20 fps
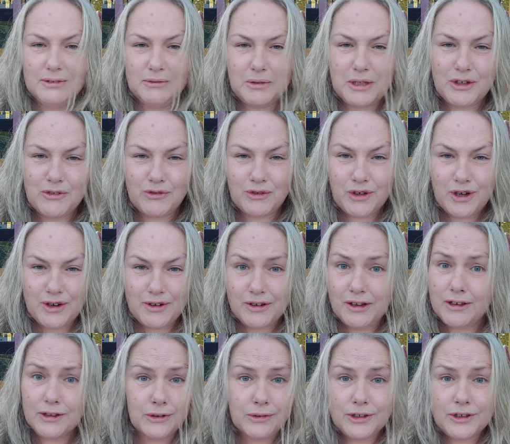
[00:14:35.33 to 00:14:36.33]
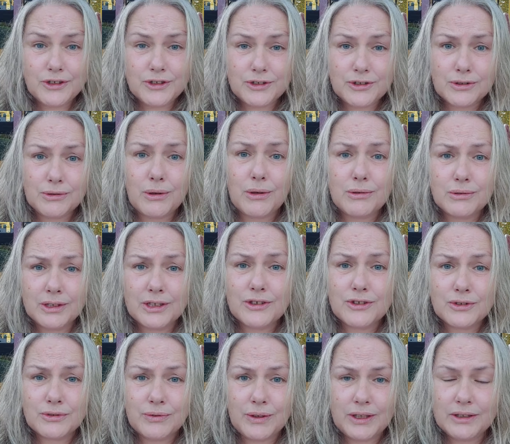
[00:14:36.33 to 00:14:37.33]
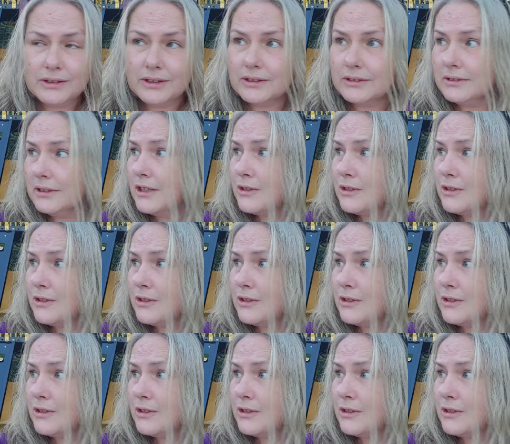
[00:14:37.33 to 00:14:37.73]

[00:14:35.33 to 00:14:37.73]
waiting for all creation's groaning and travailing,